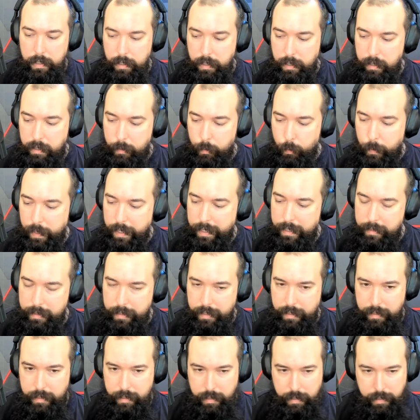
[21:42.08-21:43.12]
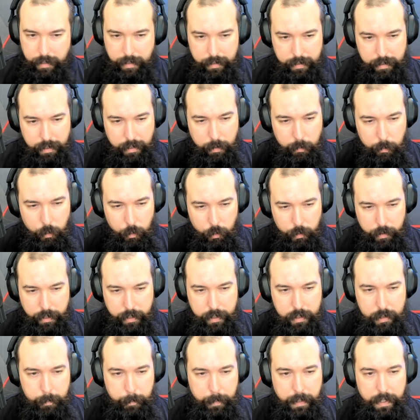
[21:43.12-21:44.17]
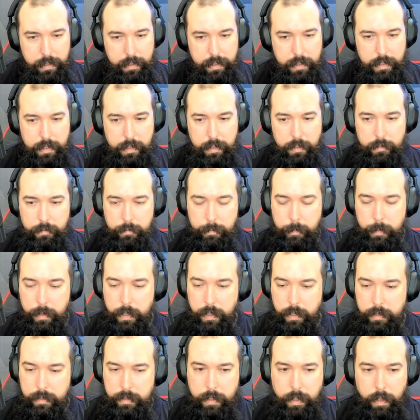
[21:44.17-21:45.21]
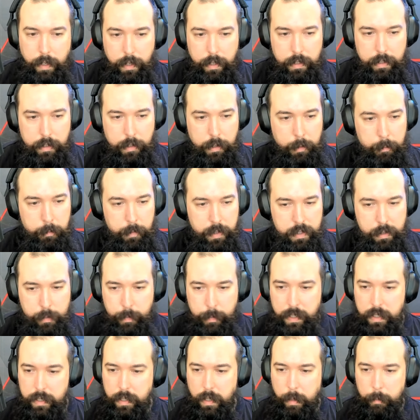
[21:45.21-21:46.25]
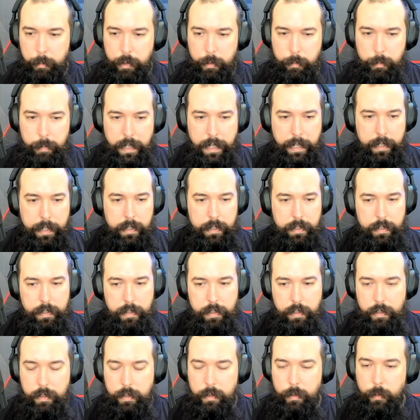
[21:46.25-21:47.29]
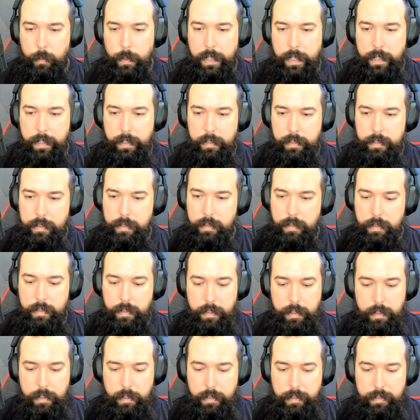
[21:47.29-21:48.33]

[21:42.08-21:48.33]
and well things are getting more expensive but they must be double blinded otherwise there